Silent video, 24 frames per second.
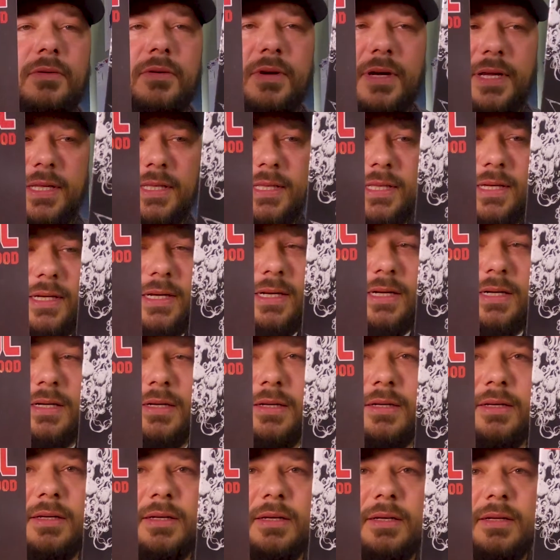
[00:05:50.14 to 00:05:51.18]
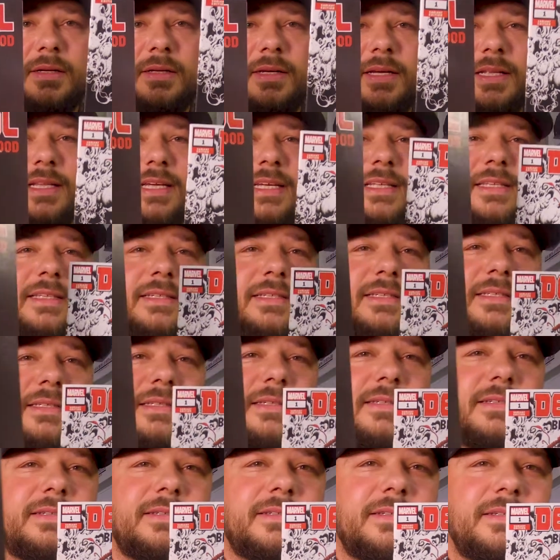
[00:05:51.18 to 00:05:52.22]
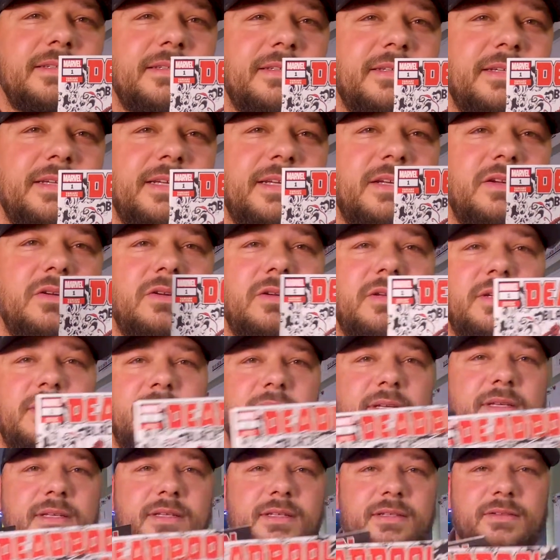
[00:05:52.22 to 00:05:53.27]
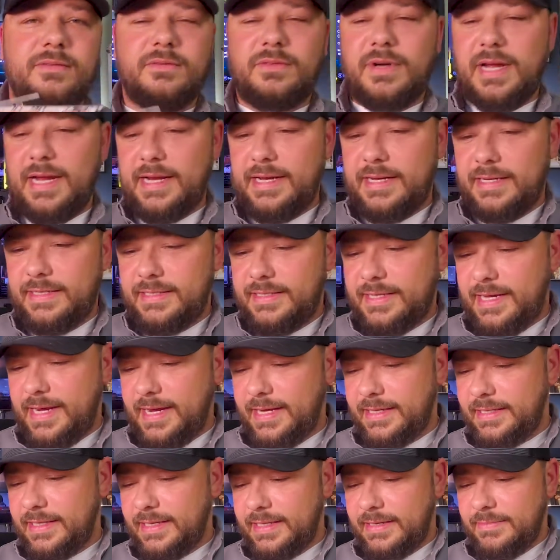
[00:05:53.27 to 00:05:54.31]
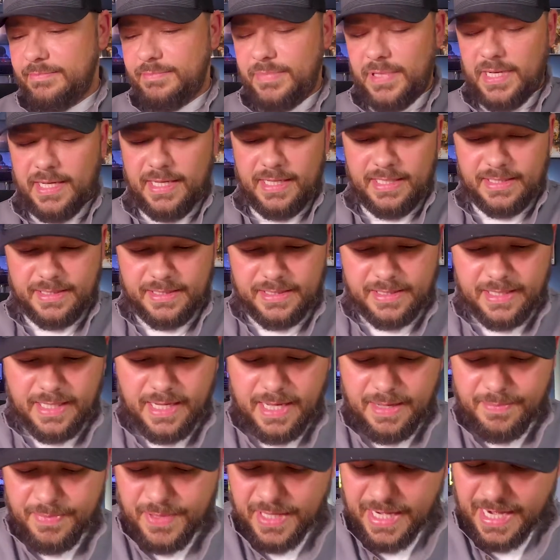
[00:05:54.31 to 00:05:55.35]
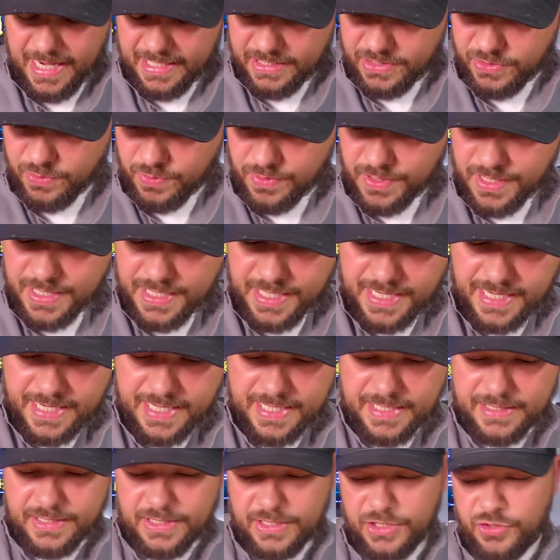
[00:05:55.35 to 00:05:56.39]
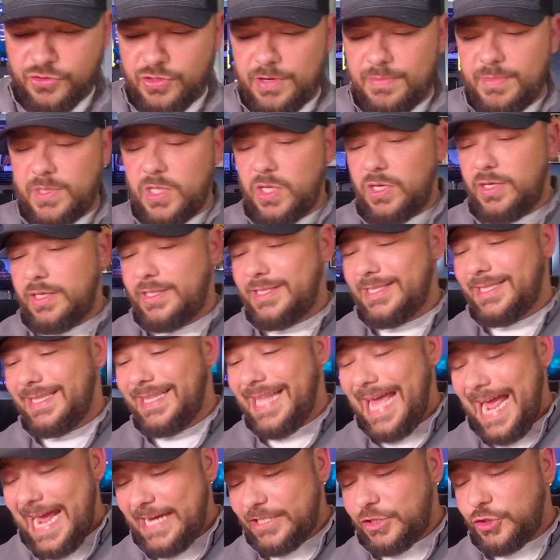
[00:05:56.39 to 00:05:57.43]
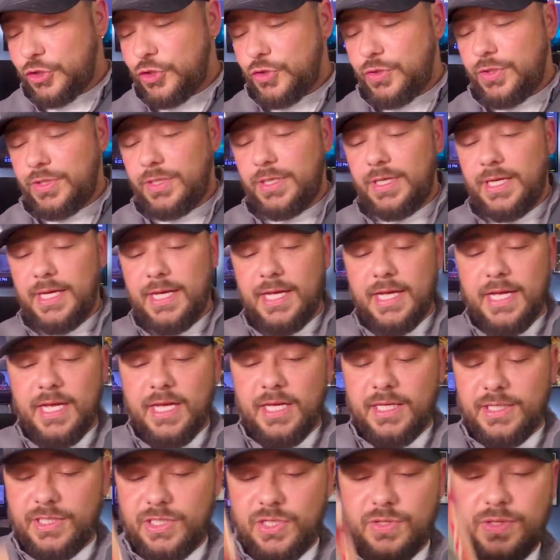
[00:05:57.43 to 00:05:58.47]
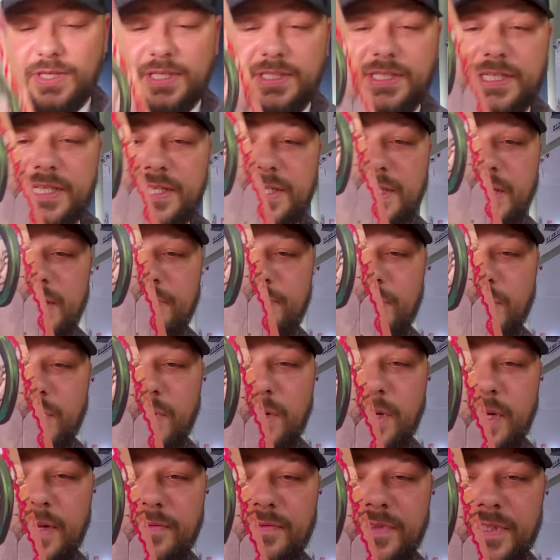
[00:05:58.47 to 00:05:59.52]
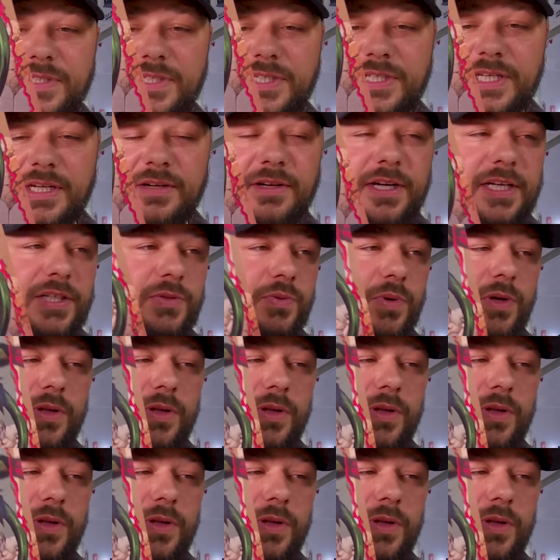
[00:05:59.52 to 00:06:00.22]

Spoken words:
Right there. I like this. Riding a tank like a boss. The next one is Extreme Carnage Lasher. So this is a part of the series